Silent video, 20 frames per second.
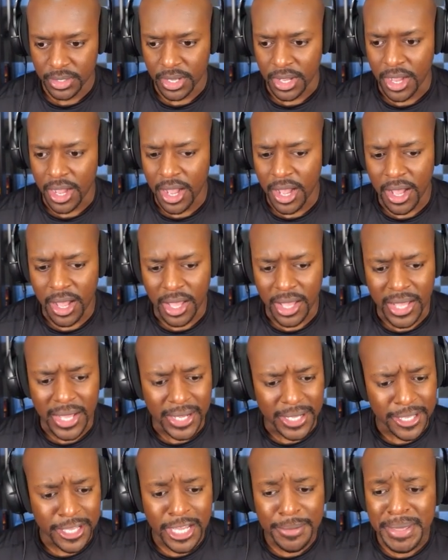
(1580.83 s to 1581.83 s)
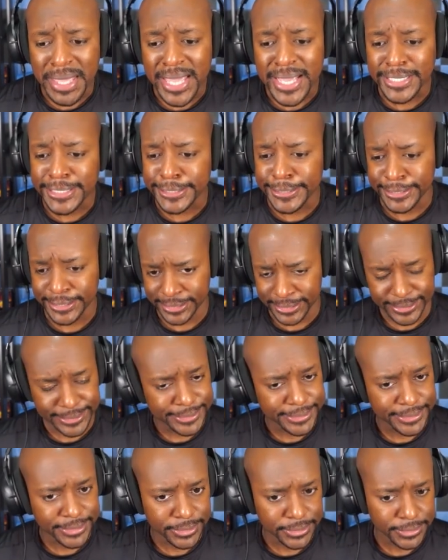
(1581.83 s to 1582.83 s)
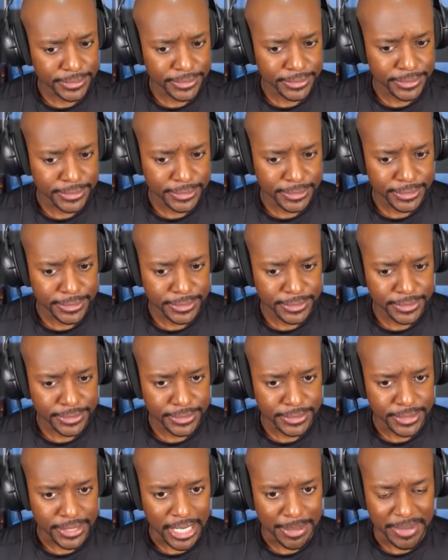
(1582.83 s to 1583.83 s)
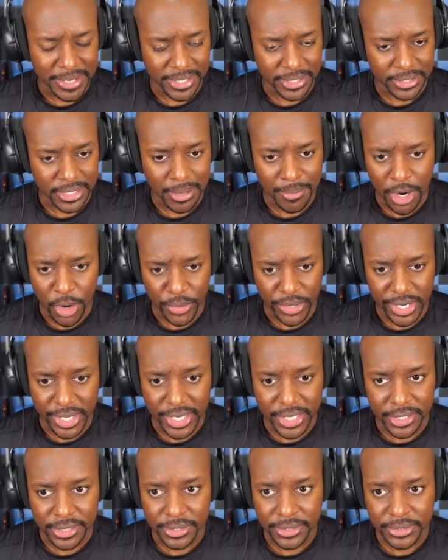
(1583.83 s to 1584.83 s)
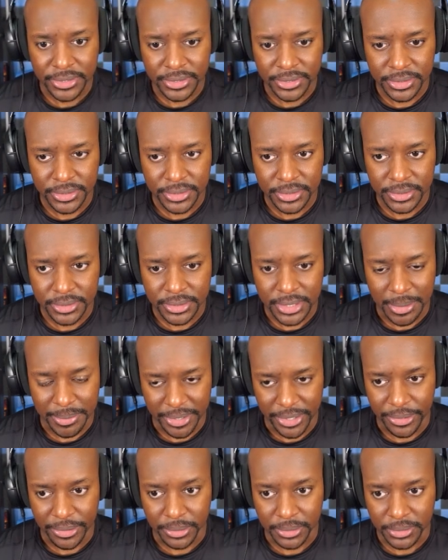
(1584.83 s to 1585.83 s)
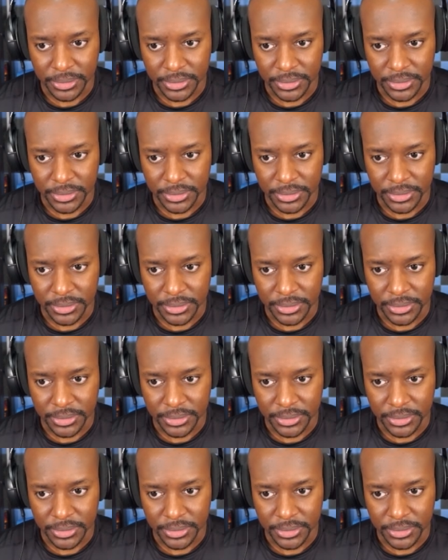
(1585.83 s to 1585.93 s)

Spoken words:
Ah, come in. I'm in. I'm already in. I'm here.